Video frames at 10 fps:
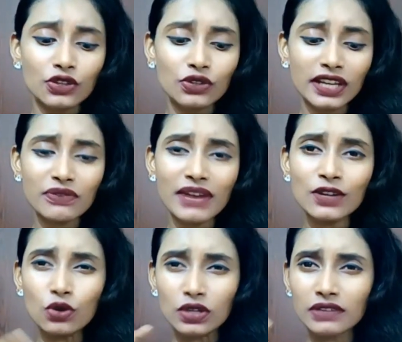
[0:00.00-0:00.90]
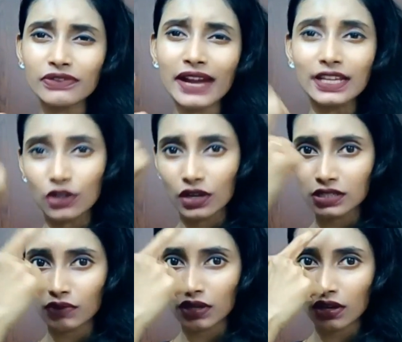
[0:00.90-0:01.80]
you require only 5
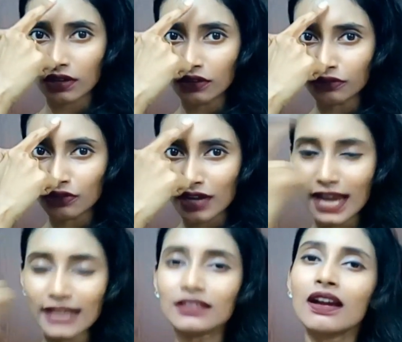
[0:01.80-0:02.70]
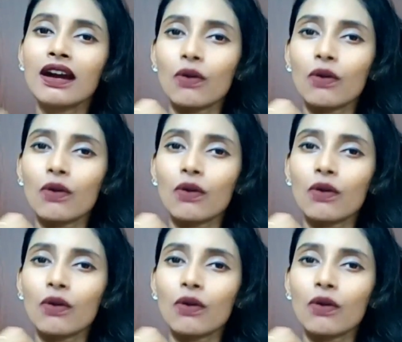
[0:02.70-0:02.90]
dots, one on your forehead,